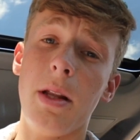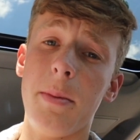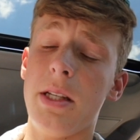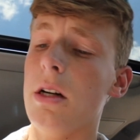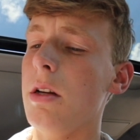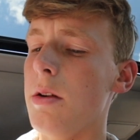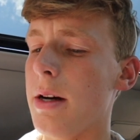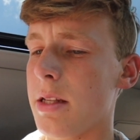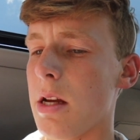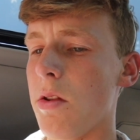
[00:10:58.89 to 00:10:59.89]
But let me tell you,
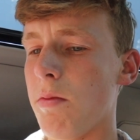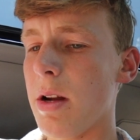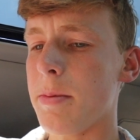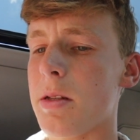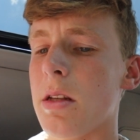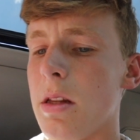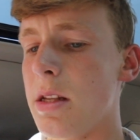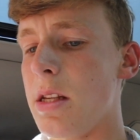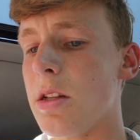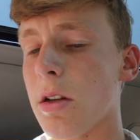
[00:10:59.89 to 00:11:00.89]
outside of the rips,
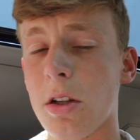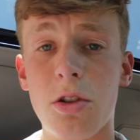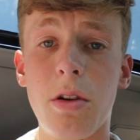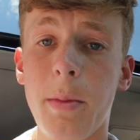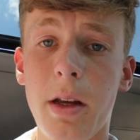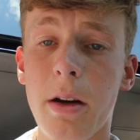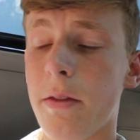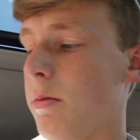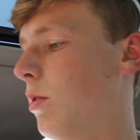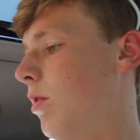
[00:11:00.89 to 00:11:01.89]
these seats are extremely
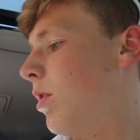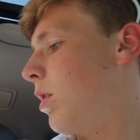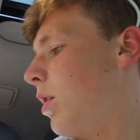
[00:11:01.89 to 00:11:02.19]
comfortable.